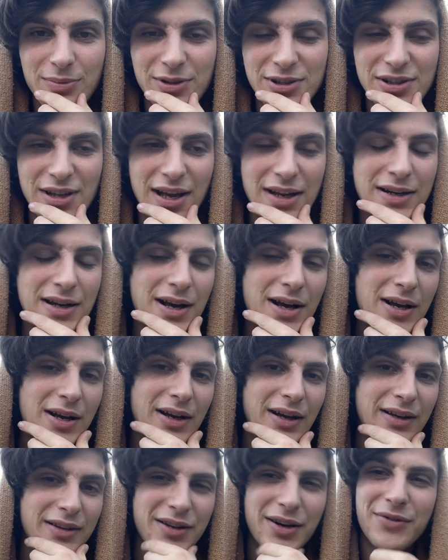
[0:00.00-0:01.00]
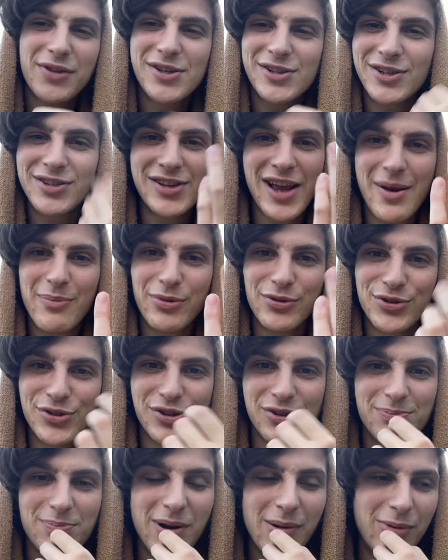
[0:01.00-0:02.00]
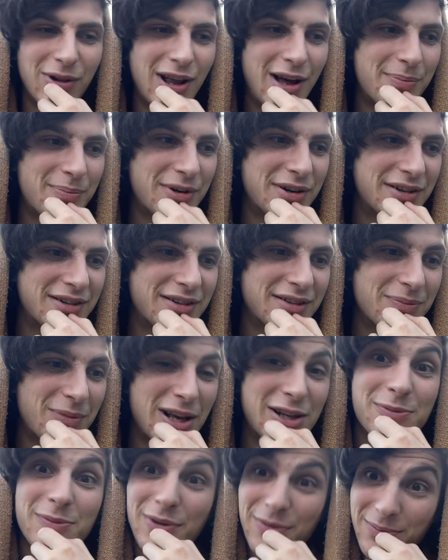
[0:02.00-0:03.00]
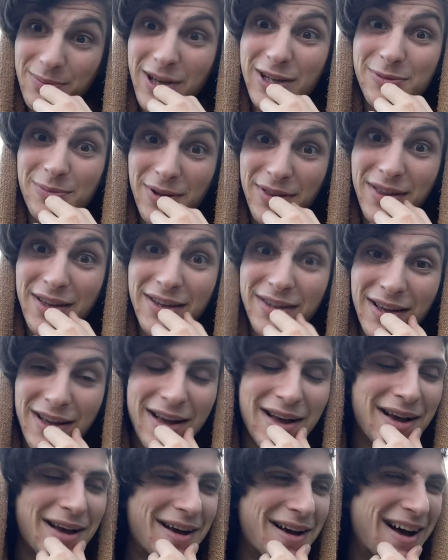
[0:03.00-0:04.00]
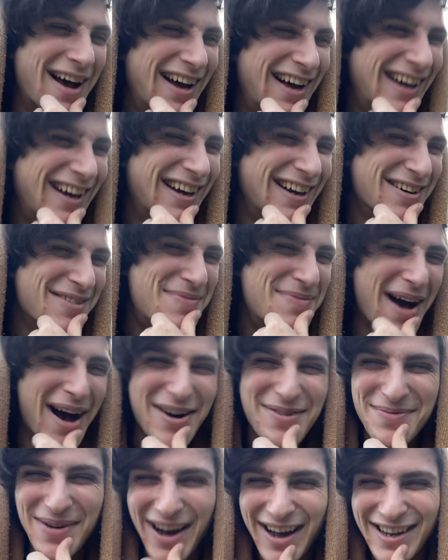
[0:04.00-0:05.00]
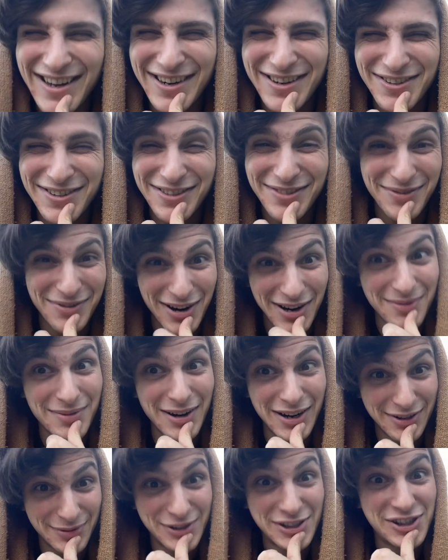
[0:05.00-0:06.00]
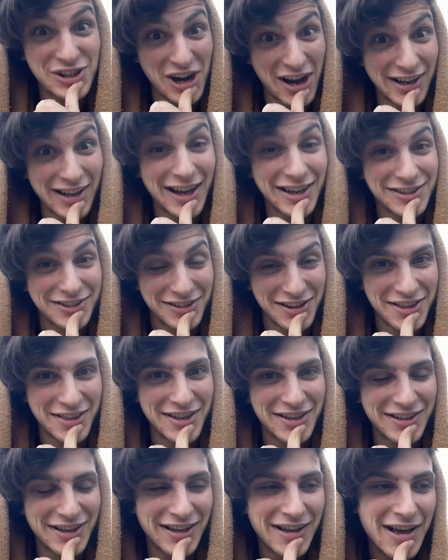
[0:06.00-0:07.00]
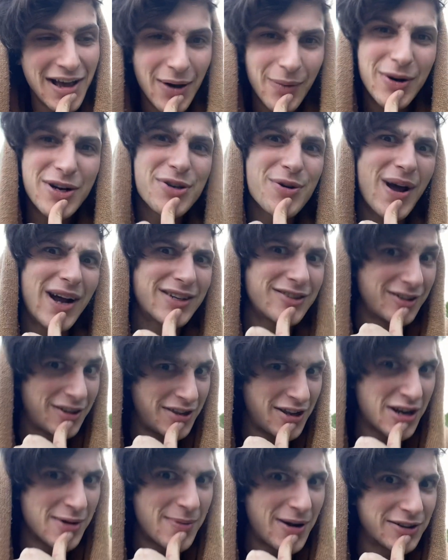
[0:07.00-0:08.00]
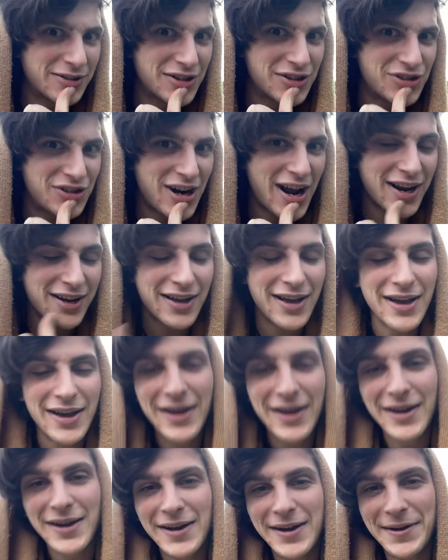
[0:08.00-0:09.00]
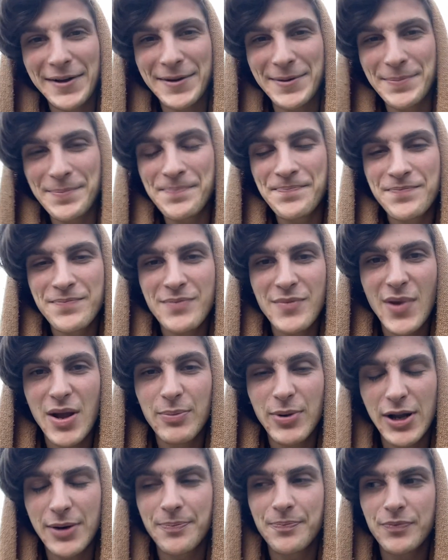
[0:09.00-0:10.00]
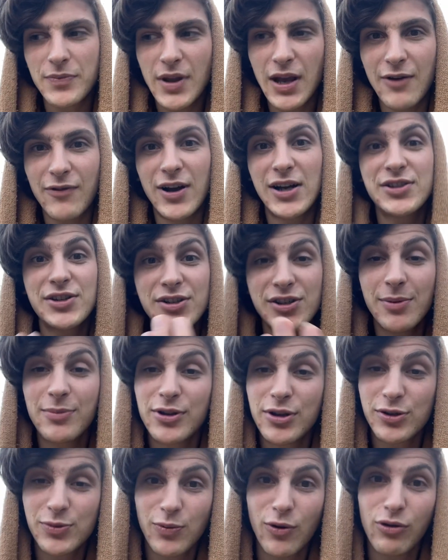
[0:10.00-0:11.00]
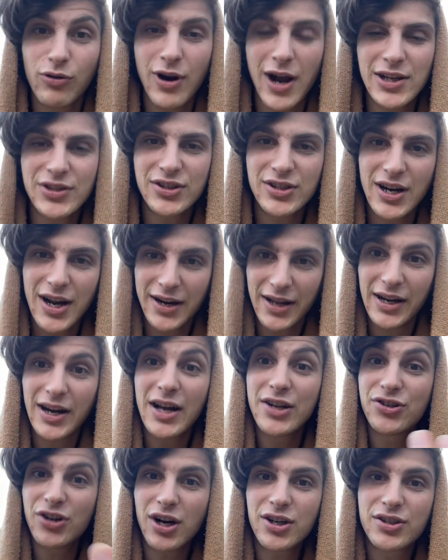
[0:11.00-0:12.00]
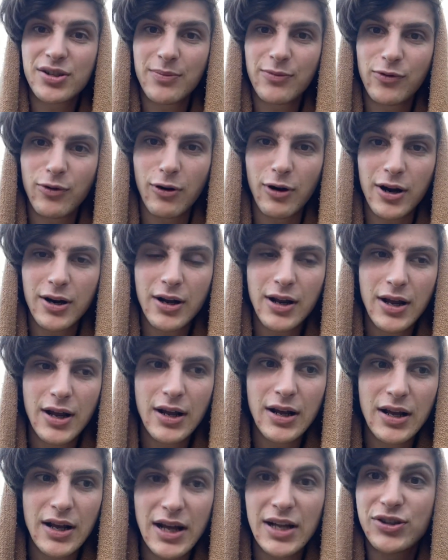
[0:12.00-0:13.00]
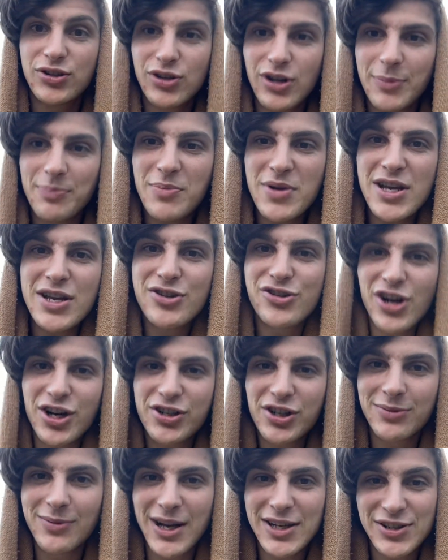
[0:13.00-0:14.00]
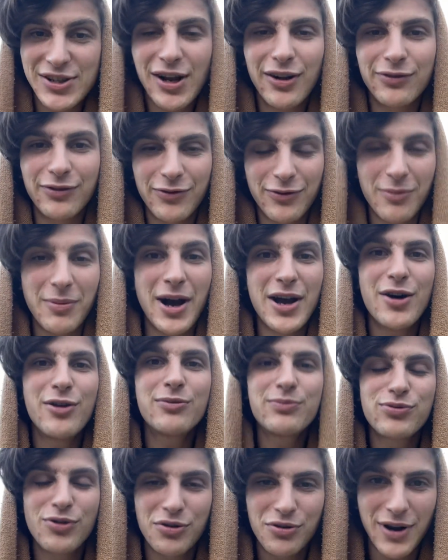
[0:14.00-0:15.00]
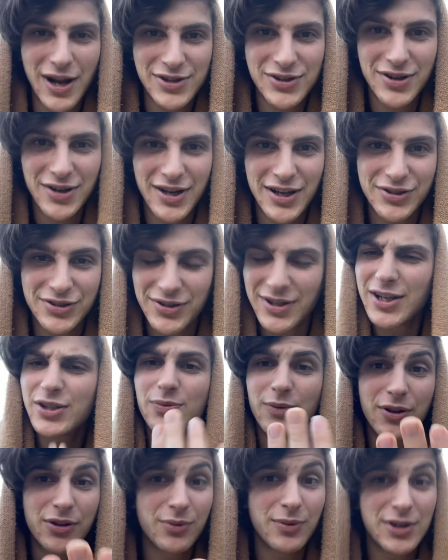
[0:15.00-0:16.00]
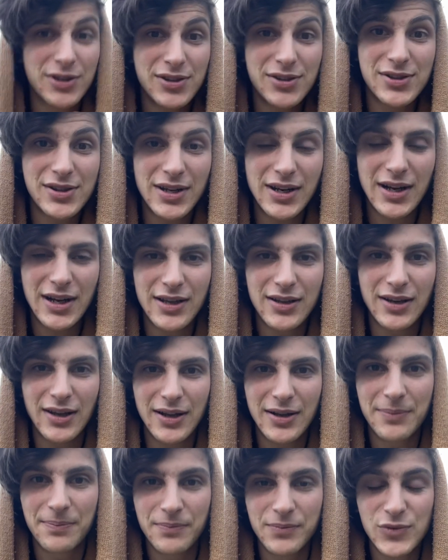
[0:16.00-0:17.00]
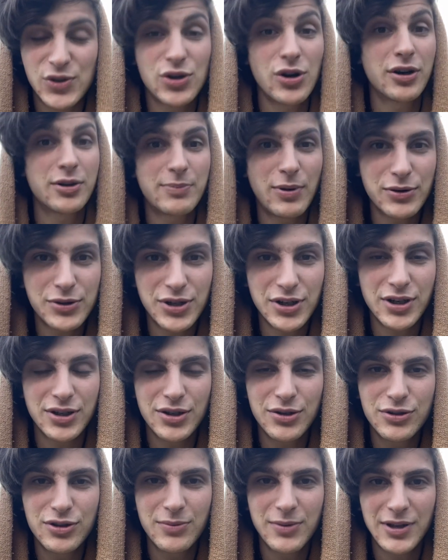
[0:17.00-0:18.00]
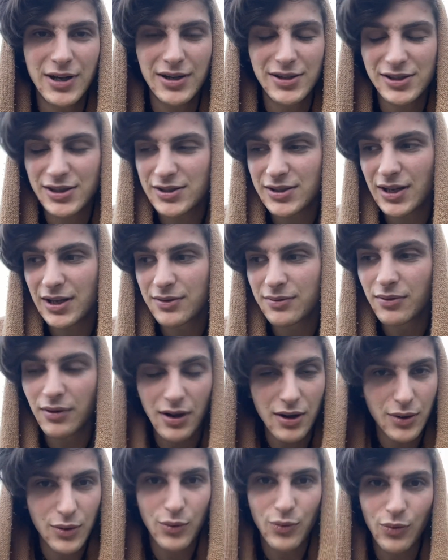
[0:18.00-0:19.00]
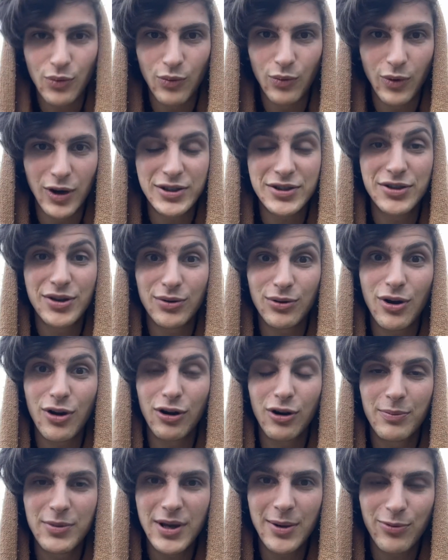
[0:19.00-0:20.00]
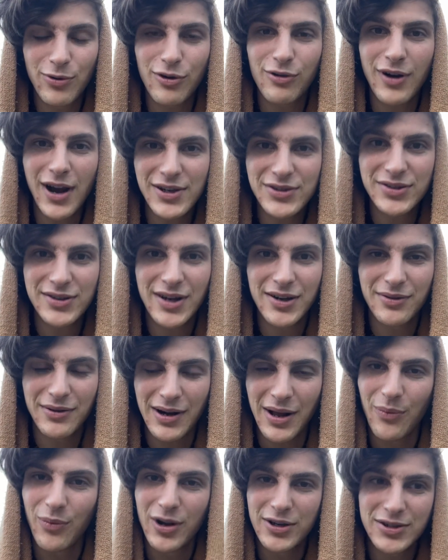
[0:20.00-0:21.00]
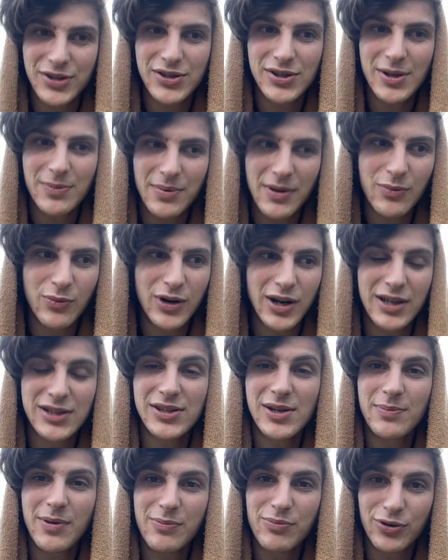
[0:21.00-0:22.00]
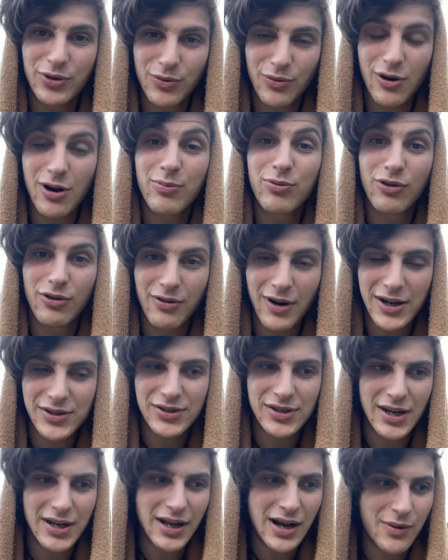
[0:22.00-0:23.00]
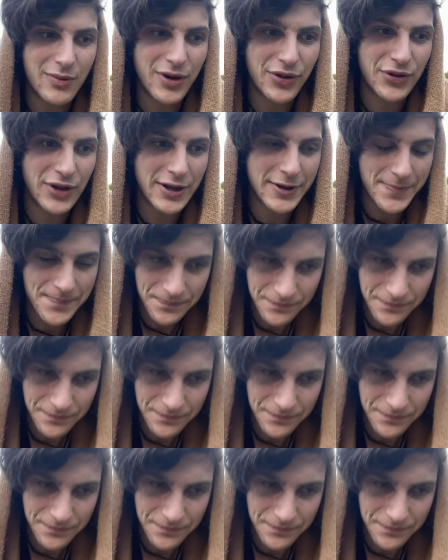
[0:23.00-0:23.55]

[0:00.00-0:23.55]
as that. These examples just bubble up, and it makes me think about my own. What about it was Jack actually thinking? What do you actually think about this, Jack? But if I see somebody who's procrastinating and I judge them for it, it's me judging myself for my own procrastination. That's one of the reasons that I started posting on YouTube again, is because I want to no longer be a procrastinator, and I want to see people, when I see people who are procrastinating, I want to think,